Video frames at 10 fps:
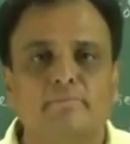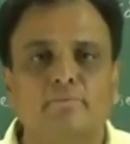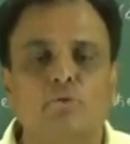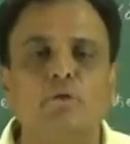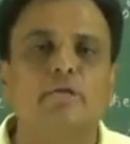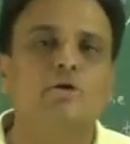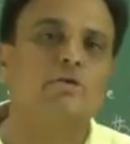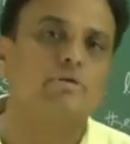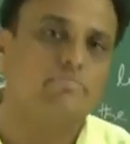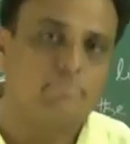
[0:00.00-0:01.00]
You cannot
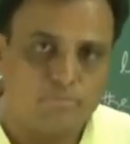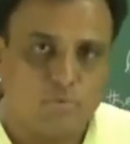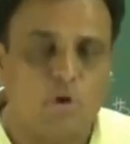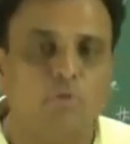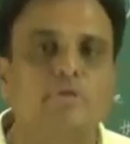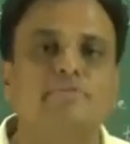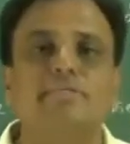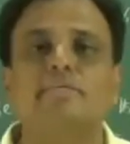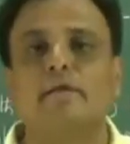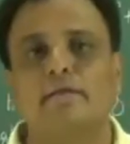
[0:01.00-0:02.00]
move out of
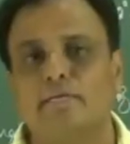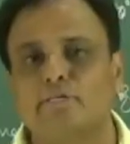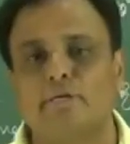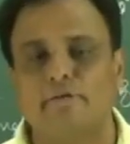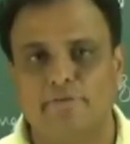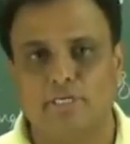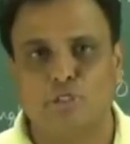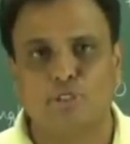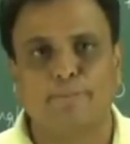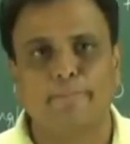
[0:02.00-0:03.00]
this inclination definition.